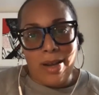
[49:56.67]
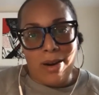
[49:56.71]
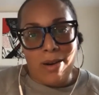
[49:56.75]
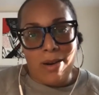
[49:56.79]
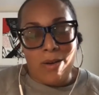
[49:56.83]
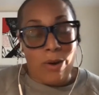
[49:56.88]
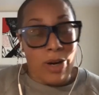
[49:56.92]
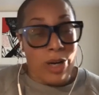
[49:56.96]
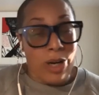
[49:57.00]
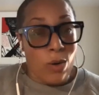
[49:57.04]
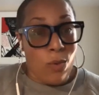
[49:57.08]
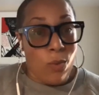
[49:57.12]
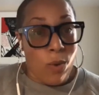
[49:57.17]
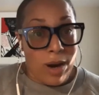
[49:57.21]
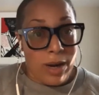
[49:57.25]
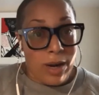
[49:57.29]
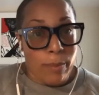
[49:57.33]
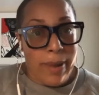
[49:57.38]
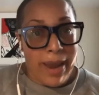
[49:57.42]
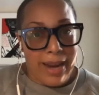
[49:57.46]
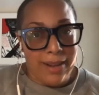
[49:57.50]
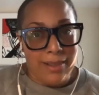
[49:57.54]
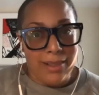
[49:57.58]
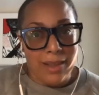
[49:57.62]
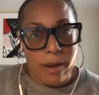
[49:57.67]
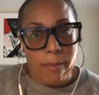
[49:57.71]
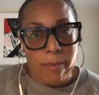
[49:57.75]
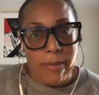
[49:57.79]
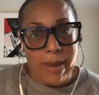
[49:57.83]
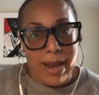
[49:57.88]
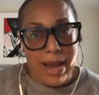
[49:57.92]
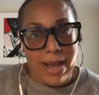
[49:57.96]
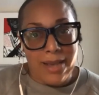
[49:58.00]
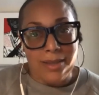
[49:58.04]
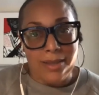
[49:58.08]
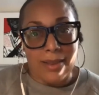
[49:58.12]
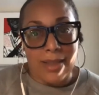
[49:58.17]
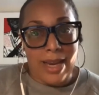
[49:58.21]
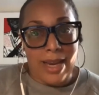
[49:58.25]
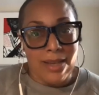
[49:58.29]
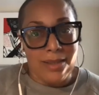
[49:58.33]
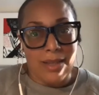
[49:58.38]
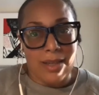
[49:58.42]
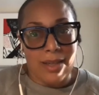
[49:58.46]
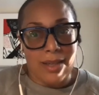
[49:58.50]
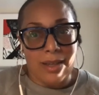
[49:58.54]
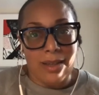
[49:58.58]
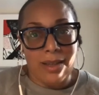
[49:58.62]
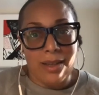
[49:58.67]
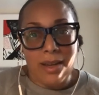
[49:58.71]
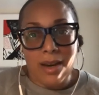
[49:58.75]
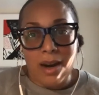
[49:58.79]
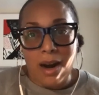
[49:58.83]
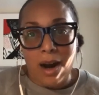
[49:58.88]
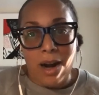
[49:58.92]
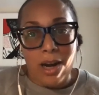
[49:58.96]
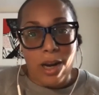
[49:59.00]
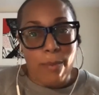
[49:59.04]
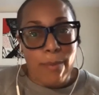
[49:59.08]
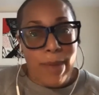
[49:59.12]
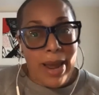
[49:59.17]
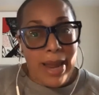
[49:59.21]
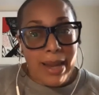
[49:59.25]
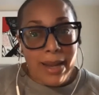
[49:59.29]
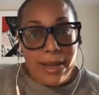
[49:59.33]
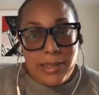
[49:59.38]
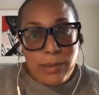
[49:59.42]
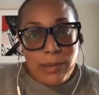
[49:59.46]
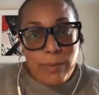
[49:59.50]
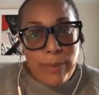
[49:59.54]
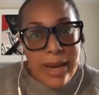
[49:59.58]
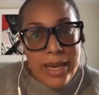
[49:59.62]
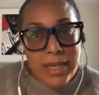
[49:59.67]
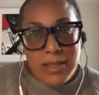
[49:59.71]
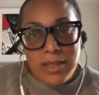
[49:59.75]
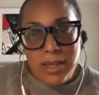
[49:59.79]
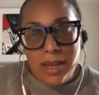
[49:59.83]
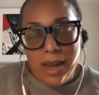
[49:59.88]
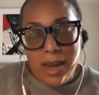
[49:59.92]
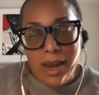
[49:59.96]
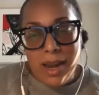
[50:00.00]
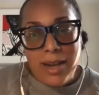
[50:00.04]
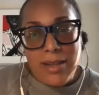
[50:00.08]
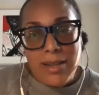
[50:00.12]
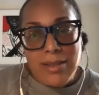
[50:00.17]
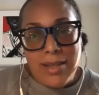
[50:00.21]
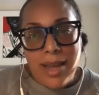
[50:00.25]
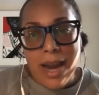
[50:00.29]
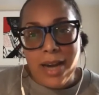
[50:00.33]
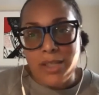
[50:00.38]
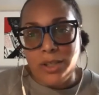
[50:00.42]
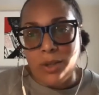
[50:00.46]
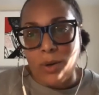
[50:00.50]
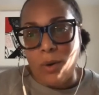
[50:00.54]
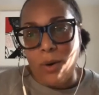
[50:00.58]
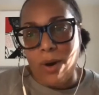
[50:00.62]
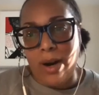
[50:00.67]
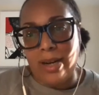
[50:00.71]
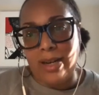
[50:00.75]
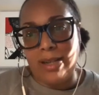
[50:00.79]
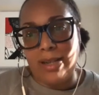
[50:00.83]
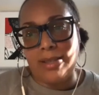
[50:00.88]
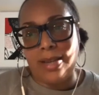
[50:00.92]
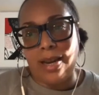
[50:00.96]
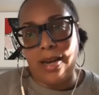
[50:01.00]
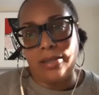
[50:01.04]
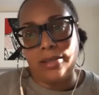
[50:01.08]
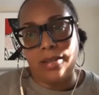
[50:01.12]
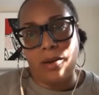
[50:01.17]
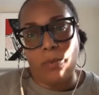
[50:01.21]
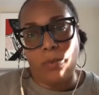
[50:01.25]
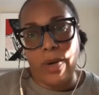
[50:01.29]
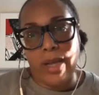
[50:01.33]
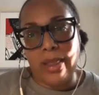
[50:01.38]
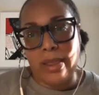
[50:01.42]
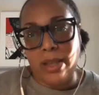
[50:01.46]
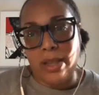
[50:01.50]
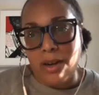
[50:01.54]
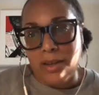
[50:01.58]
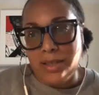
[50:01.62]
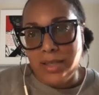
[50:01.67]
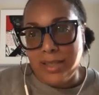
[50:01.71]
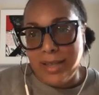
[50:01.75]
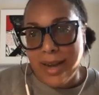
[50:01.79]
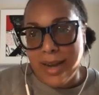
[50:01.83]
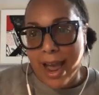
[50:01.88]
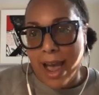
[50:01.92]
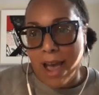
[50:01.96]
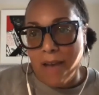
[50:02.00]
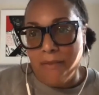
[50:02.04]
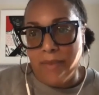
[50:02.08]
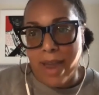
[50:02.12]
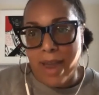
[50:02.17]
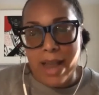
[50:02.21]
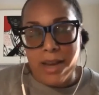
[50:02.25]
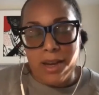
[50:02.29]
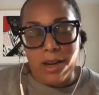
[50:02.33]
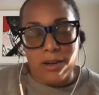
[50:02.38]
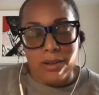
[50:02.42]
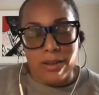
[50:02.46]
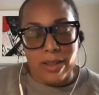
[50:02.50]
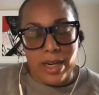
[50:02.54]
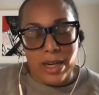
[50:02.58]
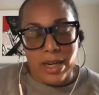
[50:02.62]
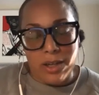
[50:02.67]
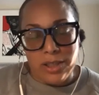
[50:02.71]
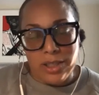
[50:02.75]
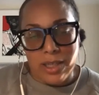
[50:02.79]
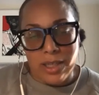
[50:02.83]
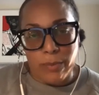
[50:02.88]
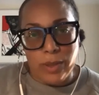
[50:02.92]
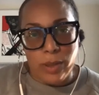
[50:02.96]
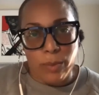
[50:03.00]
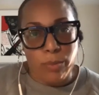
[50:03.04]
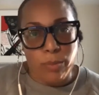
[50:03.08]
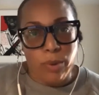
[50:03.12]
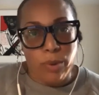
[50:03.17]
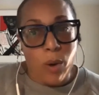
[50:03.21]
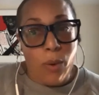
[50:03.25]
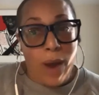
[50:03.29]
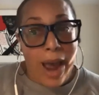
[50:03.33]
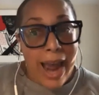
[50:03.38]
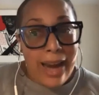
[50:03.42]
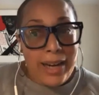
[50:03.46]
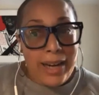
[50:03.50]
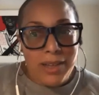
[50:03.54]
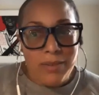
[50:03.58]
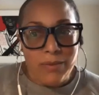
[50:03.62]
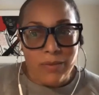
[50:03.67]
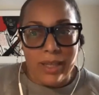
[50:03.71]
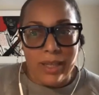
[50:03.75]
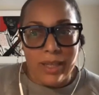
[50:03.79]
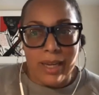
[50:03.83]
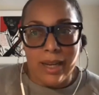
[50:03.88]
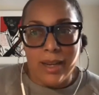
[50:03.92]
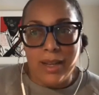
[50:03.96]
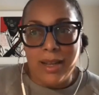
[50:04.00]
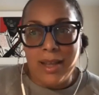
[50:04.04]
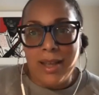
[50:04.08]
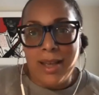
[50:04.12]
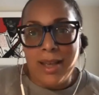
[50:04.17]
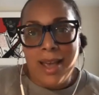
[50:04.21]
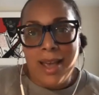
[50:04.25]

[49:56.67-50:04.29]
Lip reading: Or you want to paint them as lazy? Are you making space inside your organization with your staff and your leadership to proactively